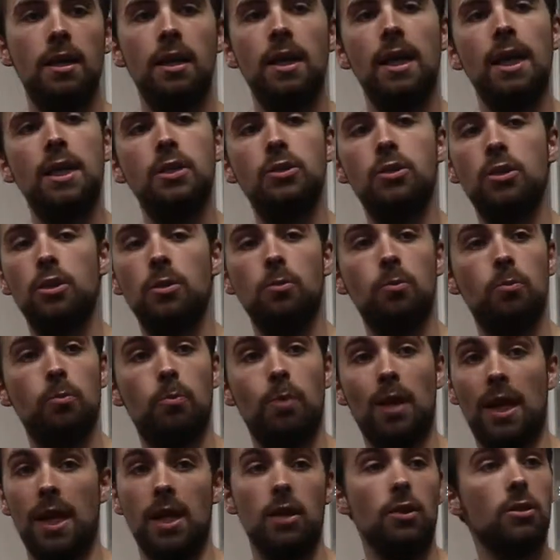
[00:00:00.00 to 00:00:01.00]
is you can
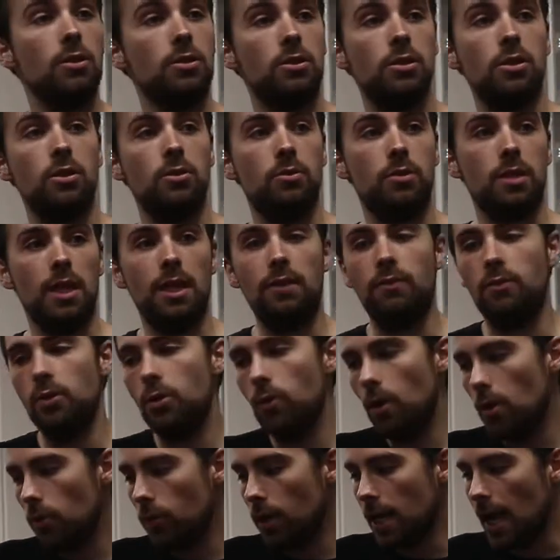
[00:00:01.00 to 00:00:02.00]
play another suit. If you
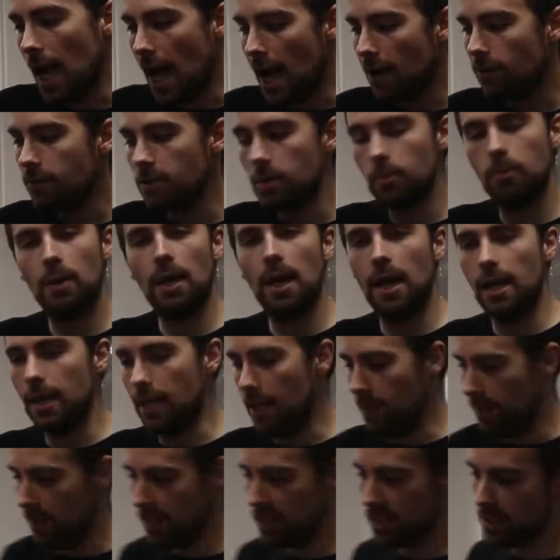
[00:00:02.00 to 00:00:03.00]
only have to play,
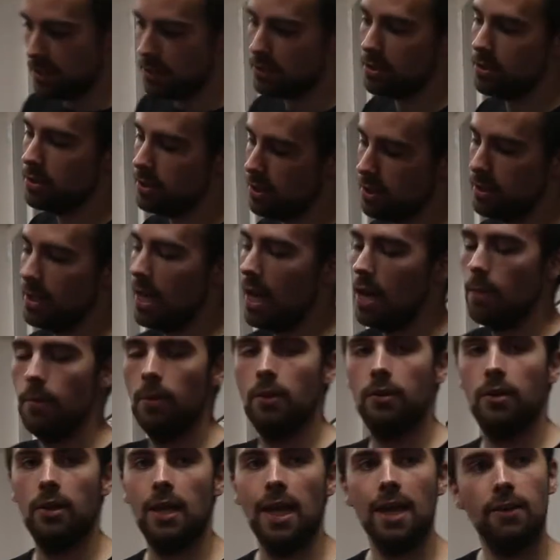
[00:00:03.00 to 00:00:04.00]
in this instance, a
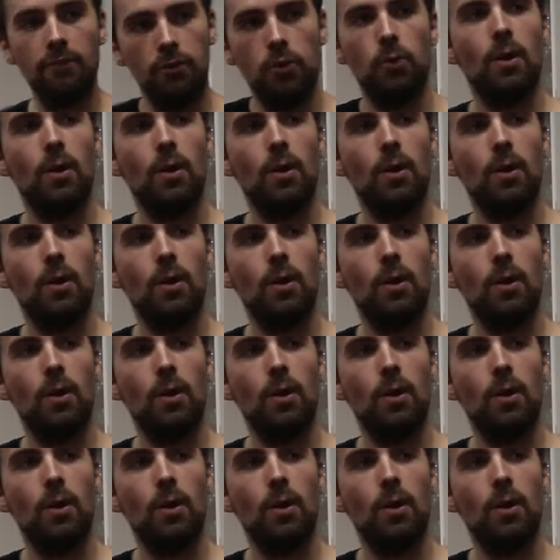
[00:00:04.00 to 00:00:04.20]
diamond, if you